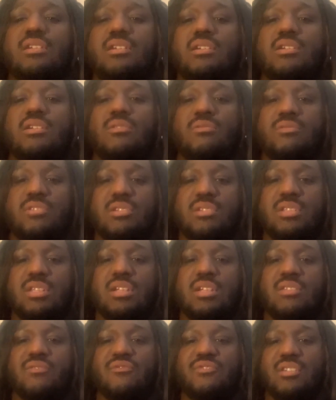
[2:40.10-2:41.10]
going to
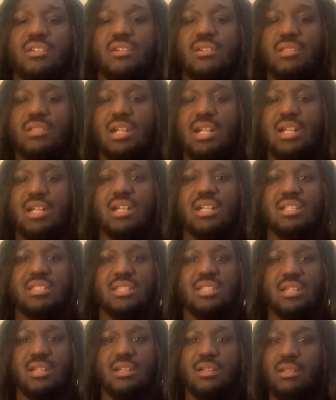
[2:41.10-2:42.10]
the NFL. Like I
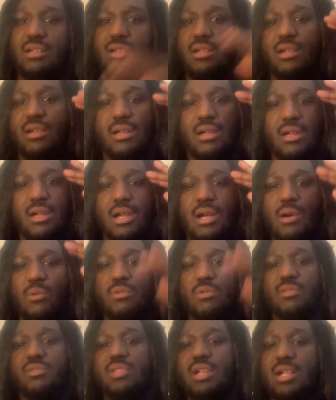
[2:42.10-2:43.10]
said, I
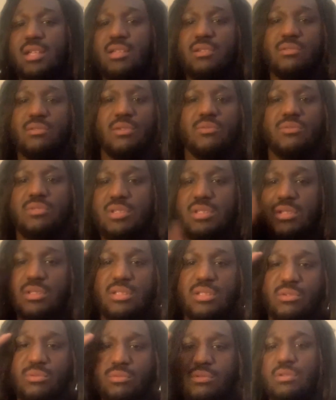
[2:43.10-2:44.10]
want to thank you. I want to
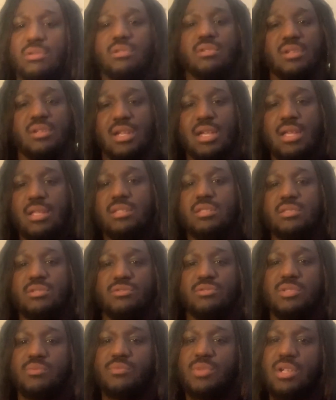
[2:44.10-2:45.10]
salute. I salute
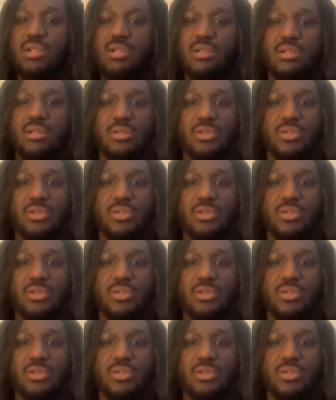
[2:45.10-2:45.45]
you, man.